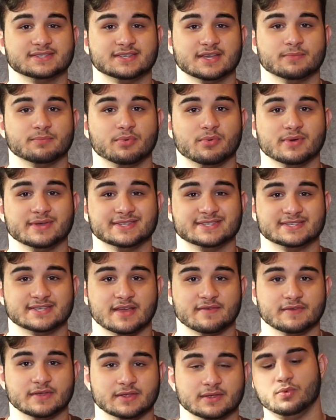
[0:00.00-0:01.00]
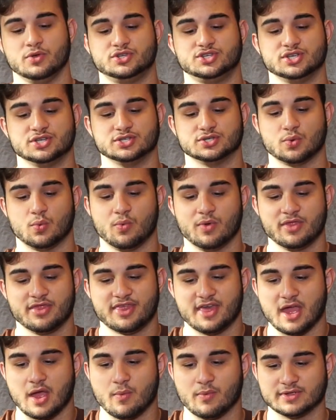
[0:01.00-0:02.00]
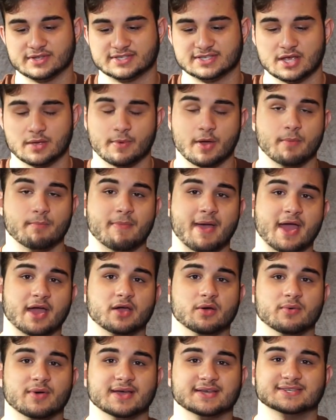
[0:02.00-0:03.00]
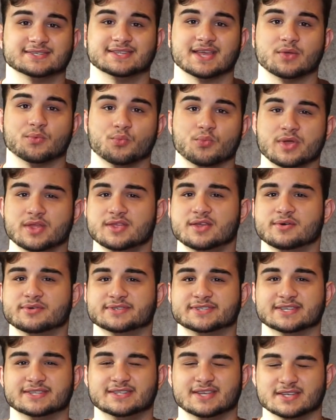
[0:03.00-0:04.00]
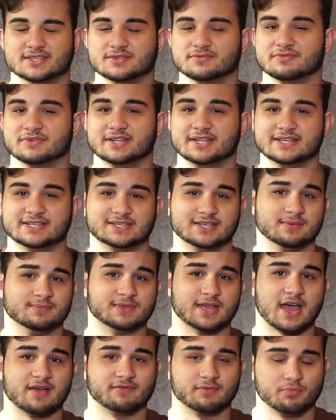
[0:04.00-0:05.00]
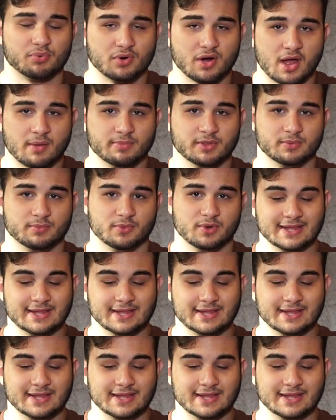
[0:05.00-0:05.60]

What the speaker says: 10.7, which is one thing I want to say about macOS that Windows doesn't really seem to have a problem.